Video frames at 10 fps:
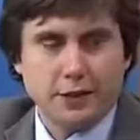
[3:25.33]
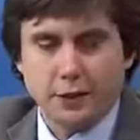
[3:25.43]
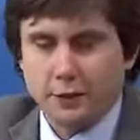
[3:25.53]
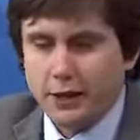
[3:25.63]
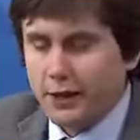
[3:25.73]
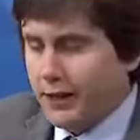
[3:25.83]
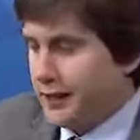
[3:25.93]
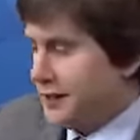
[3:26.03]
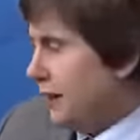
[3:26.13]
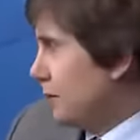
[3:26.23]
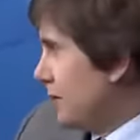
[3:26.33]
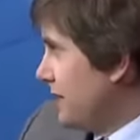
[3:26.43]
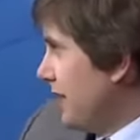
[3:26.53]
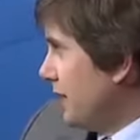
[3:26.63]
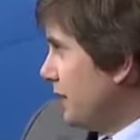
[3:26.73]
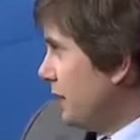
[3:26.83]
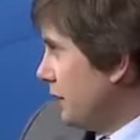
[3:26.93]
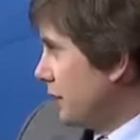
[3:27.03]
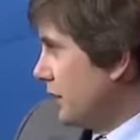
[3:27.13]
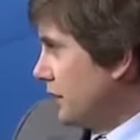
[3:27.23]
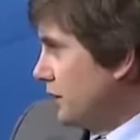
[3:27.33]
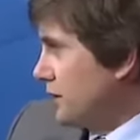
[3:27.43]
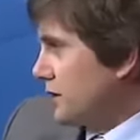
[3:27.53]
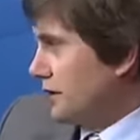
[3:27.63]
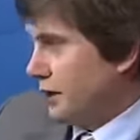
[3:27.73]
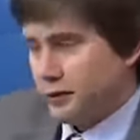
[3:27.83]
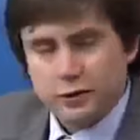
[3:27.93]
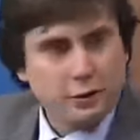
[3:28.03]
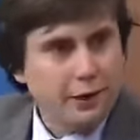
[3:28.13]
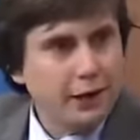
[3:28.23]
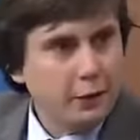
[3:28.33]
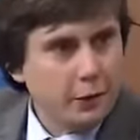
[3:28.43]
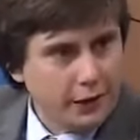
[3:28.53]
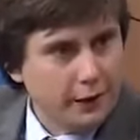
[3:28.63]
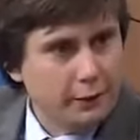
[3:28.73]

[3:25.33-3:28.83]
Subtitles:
So as Alan was saying, you're going to use long-term equity.